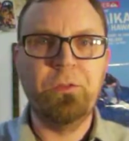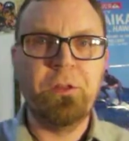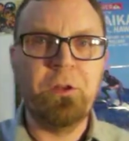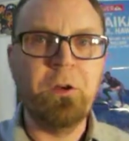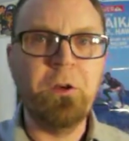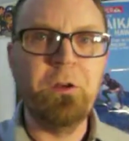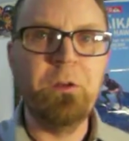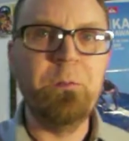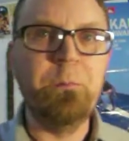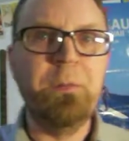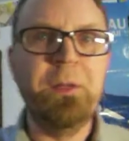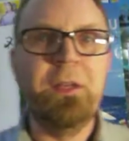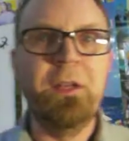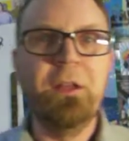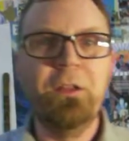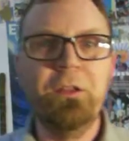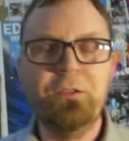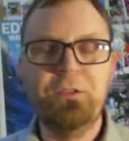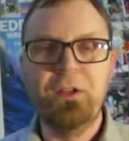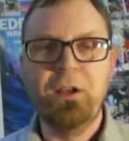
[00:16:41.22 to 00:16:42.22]
the curtain
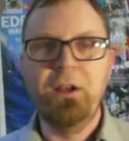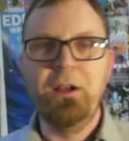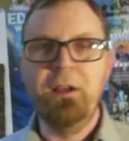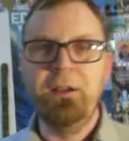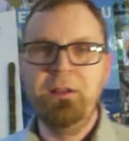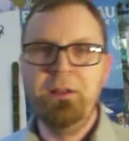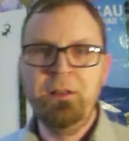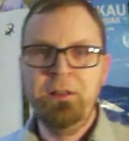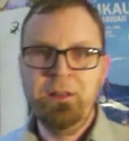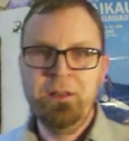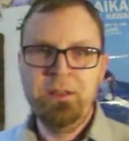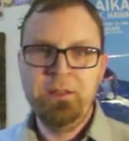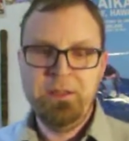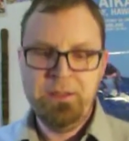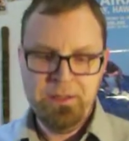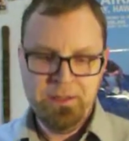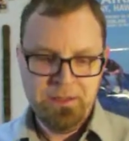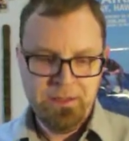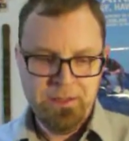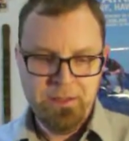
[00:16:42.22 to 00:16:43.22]
because uh,
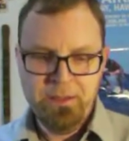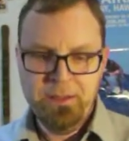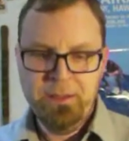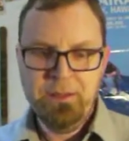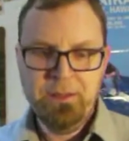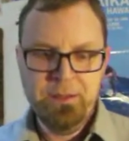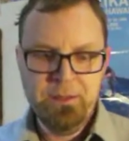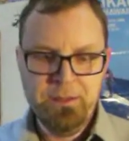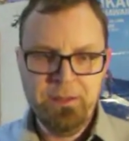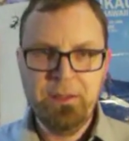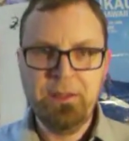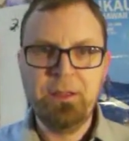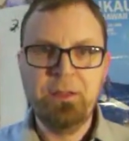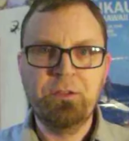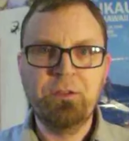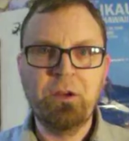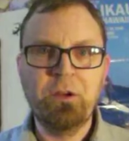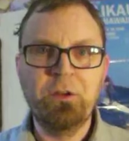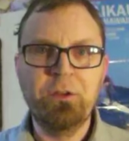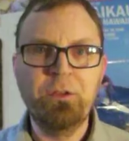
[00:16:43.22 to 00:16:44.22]
it gets
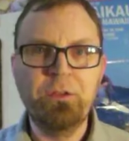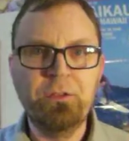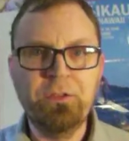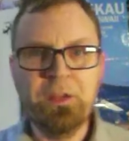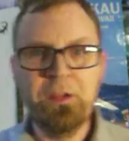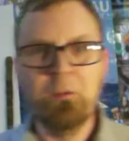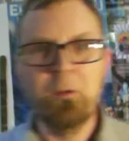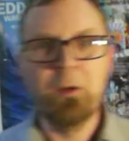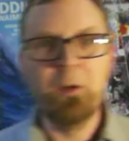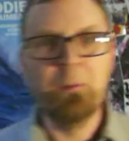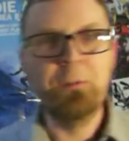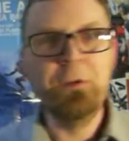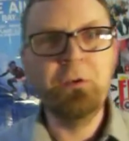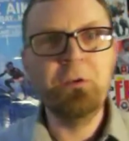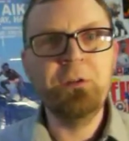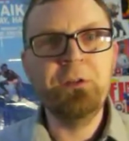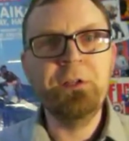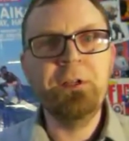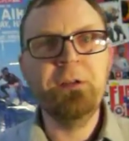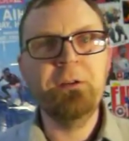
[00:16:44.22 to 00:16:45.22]
hard to see what I'm
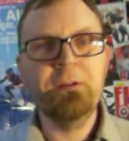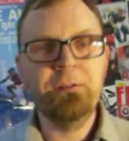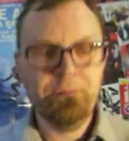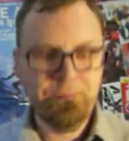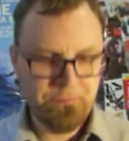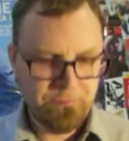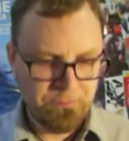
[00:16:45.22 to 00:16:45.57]
doing here.